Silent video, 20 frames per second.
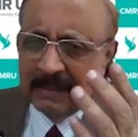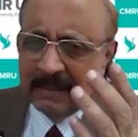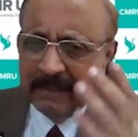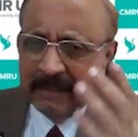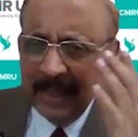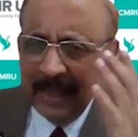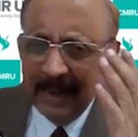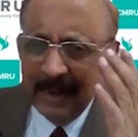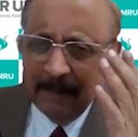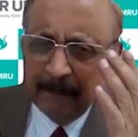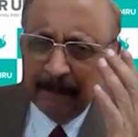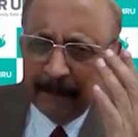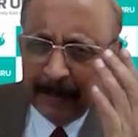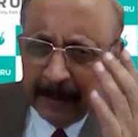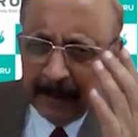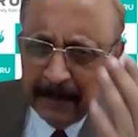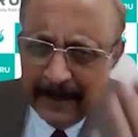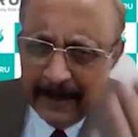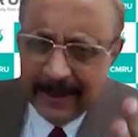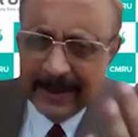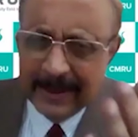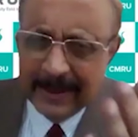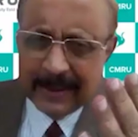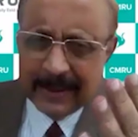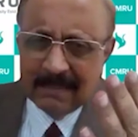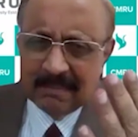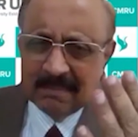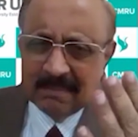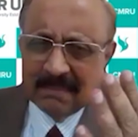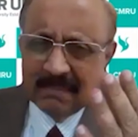then prevent,
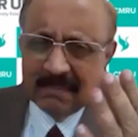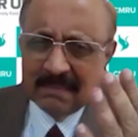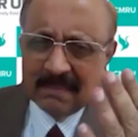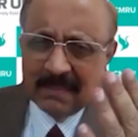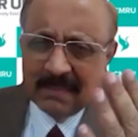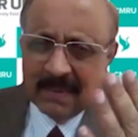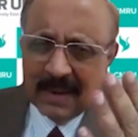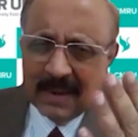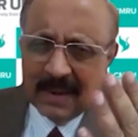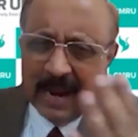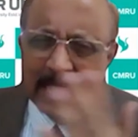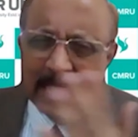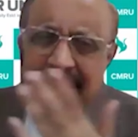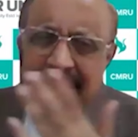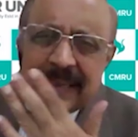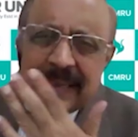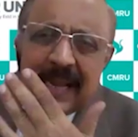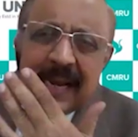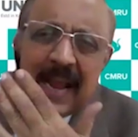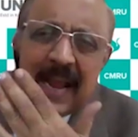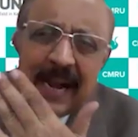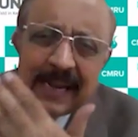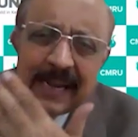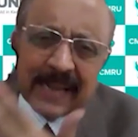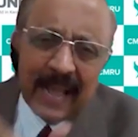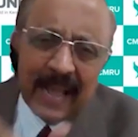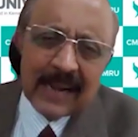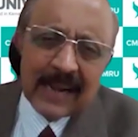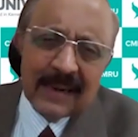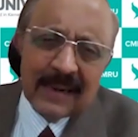and then
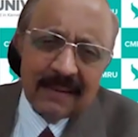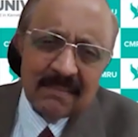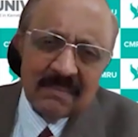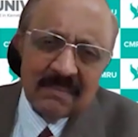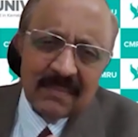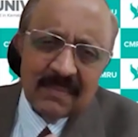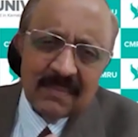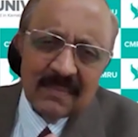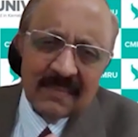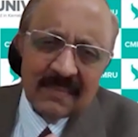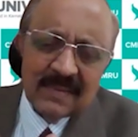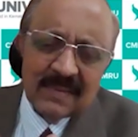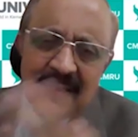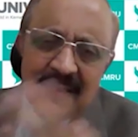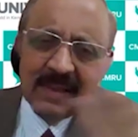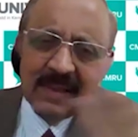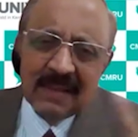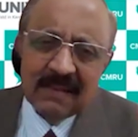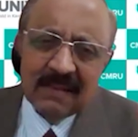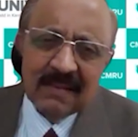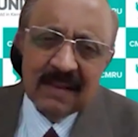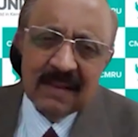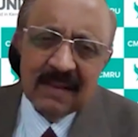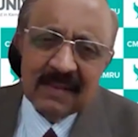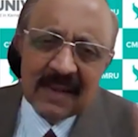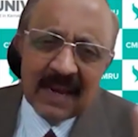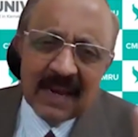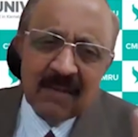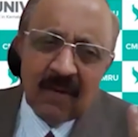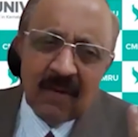attack. See, the
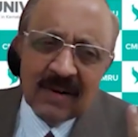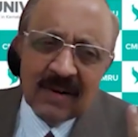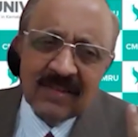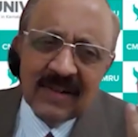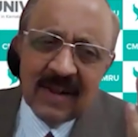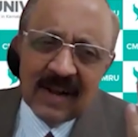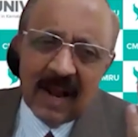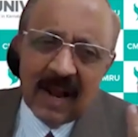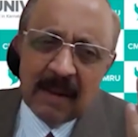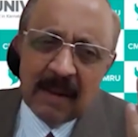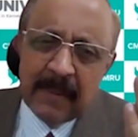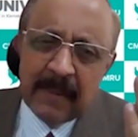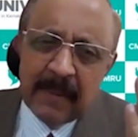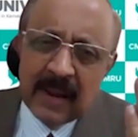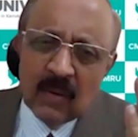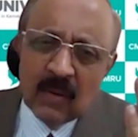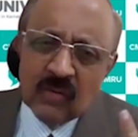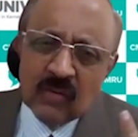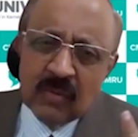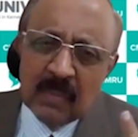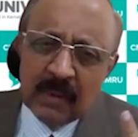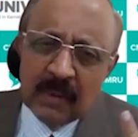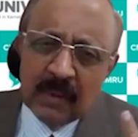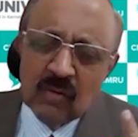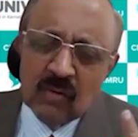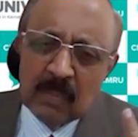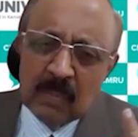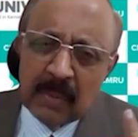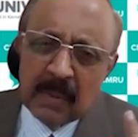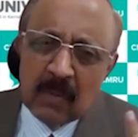three words that are being used by
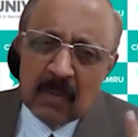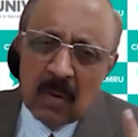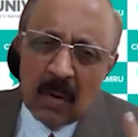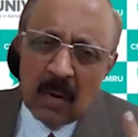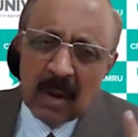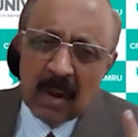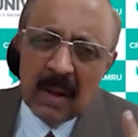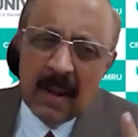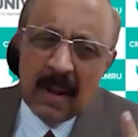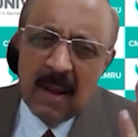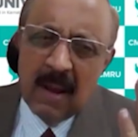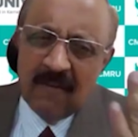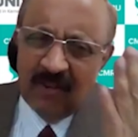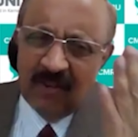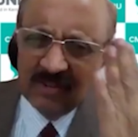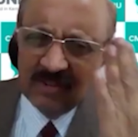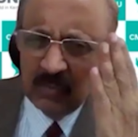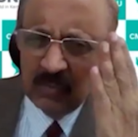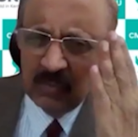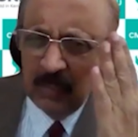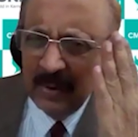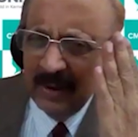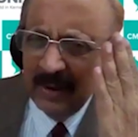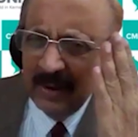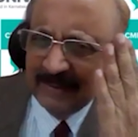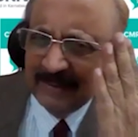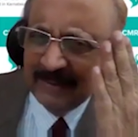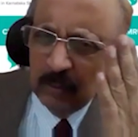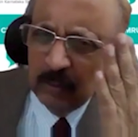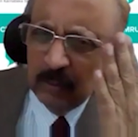the Supreme Court. First one
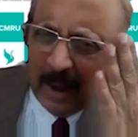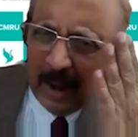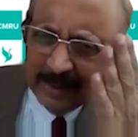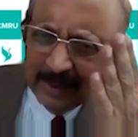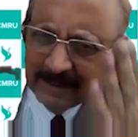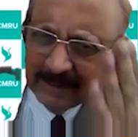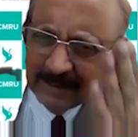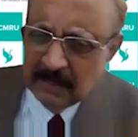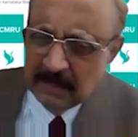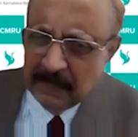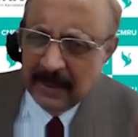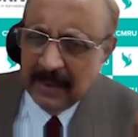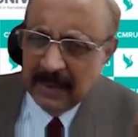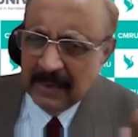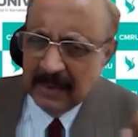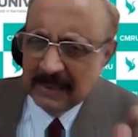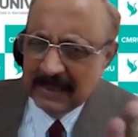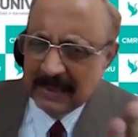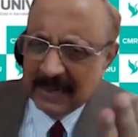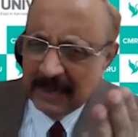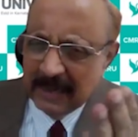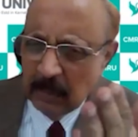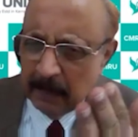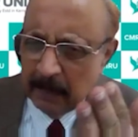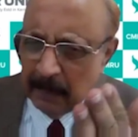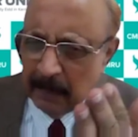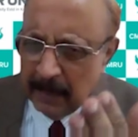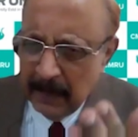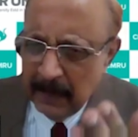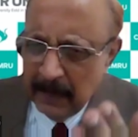is you anticipate, then
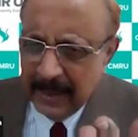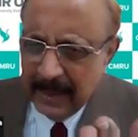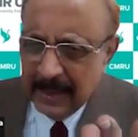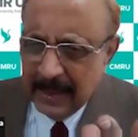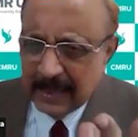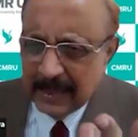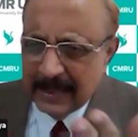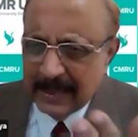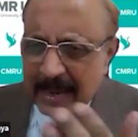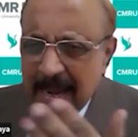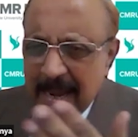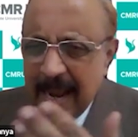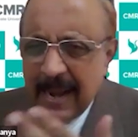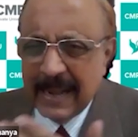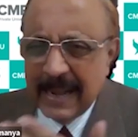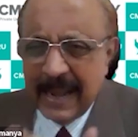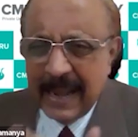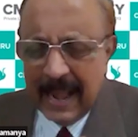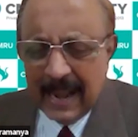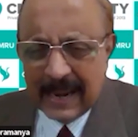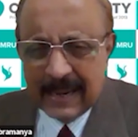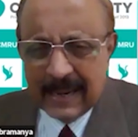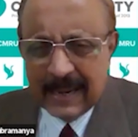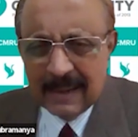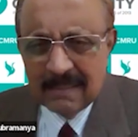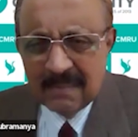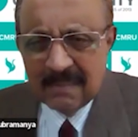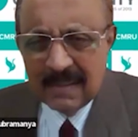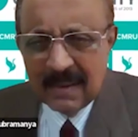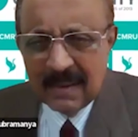you prevent, then attack.